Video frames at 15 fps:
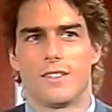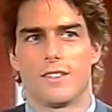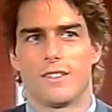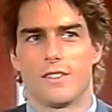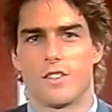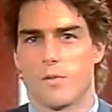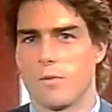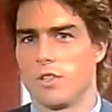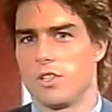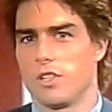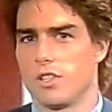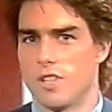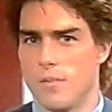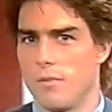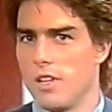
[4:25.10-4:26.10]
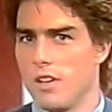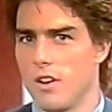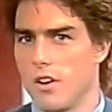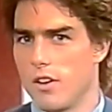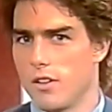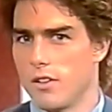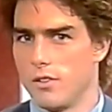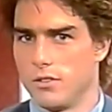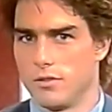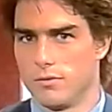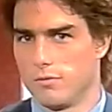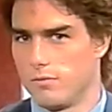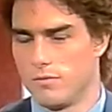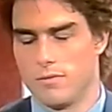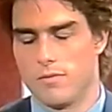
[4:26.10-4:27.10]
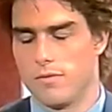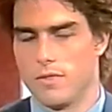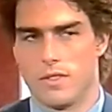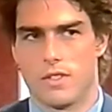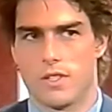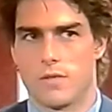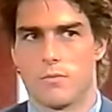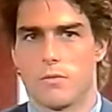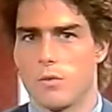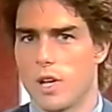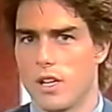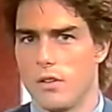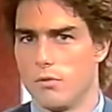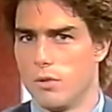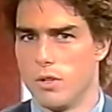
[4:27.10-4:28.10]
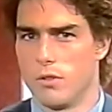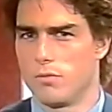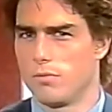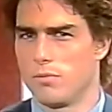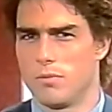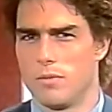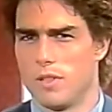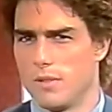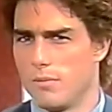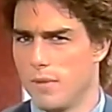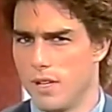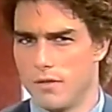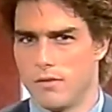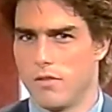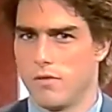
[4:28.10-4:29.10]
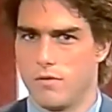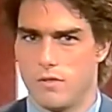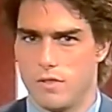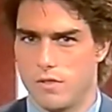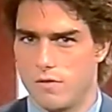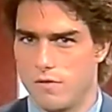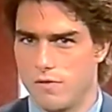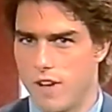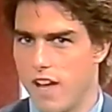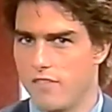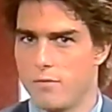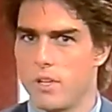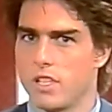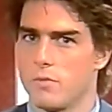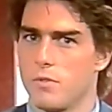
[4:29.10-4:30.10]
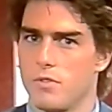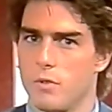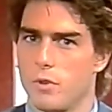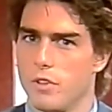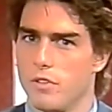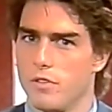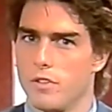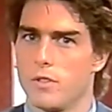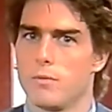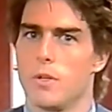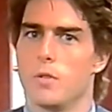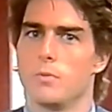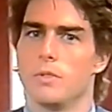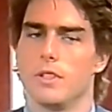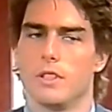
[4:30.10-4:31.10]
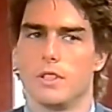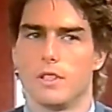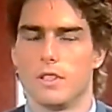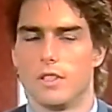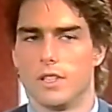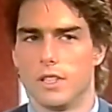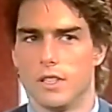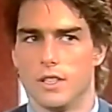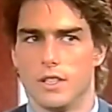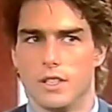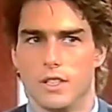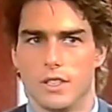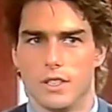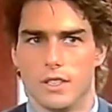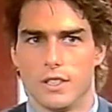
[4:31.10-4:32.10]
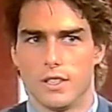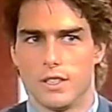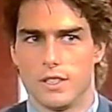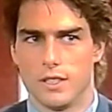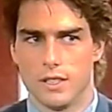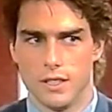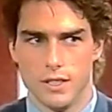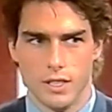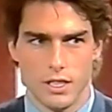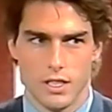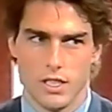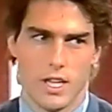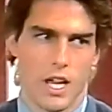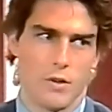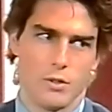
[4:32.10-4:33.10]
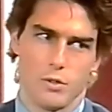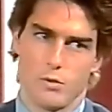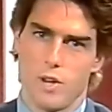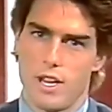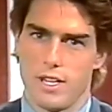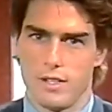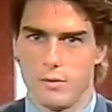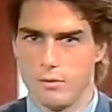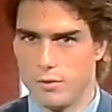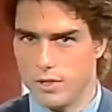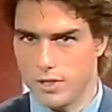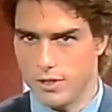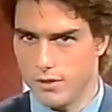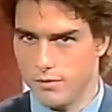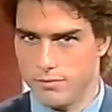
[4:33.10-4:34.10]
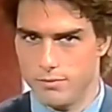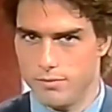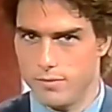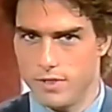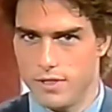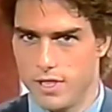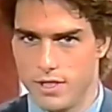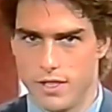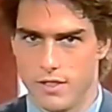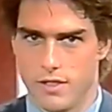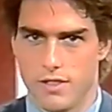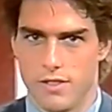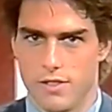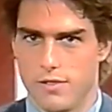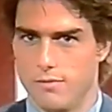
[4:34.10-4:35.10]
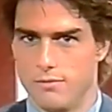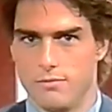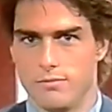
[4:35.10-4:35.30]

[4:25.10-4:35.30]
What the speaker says: Someone just sent me an article, some writer wrote about 5 months before the film opened, and the guy was writing, that this is,